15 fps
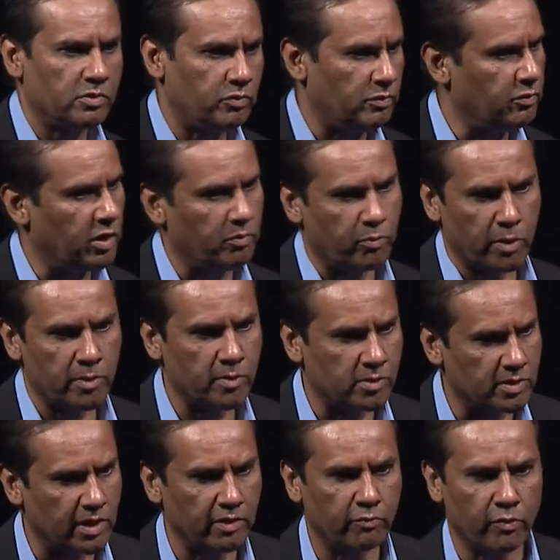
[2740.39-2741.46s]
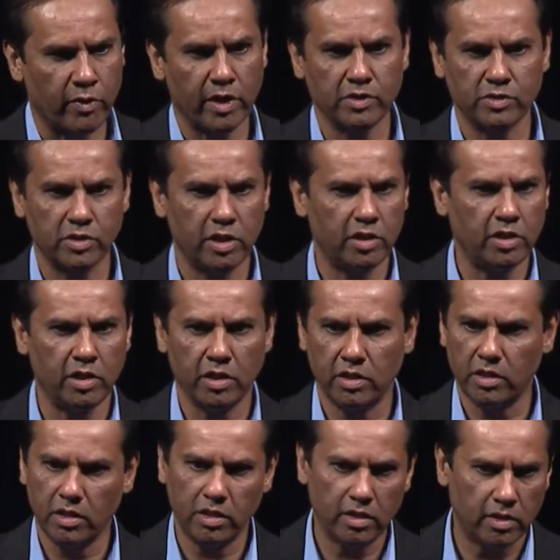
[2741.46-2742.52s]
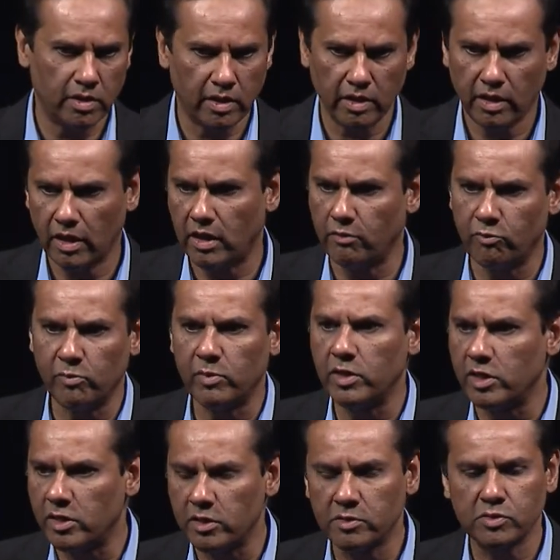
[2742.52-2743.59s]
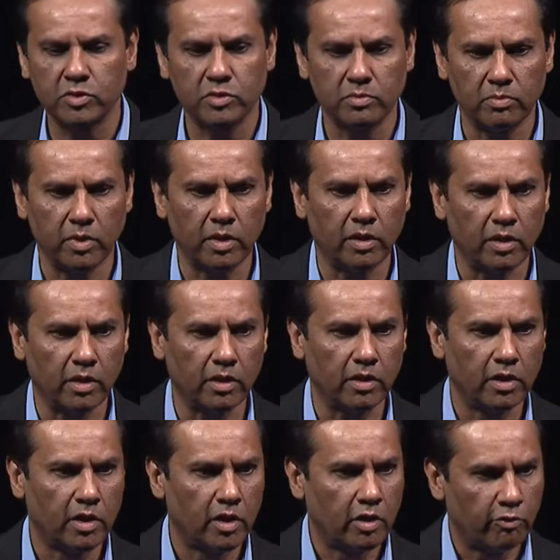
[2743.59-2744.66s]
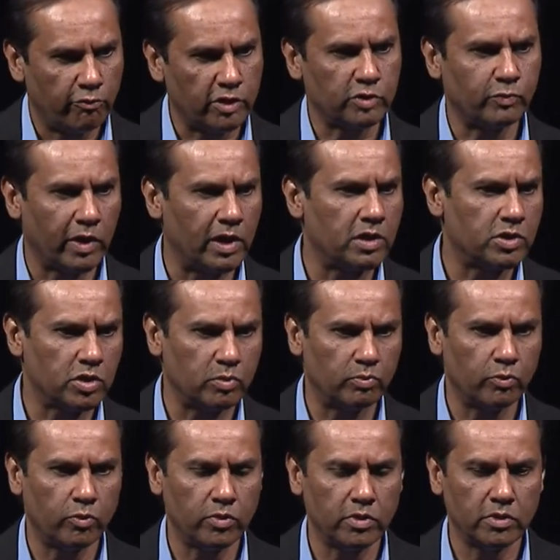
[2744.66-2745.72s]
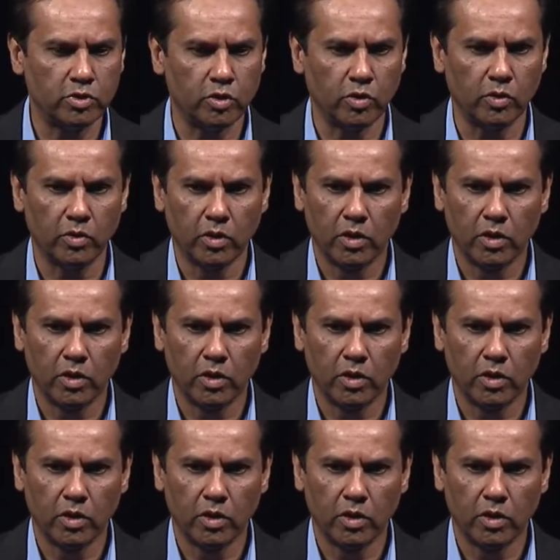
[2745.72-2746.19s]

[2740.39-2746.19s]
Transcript: We've got partners like Verizon, AT&T, and everybody else, but fixed wireless is important. So,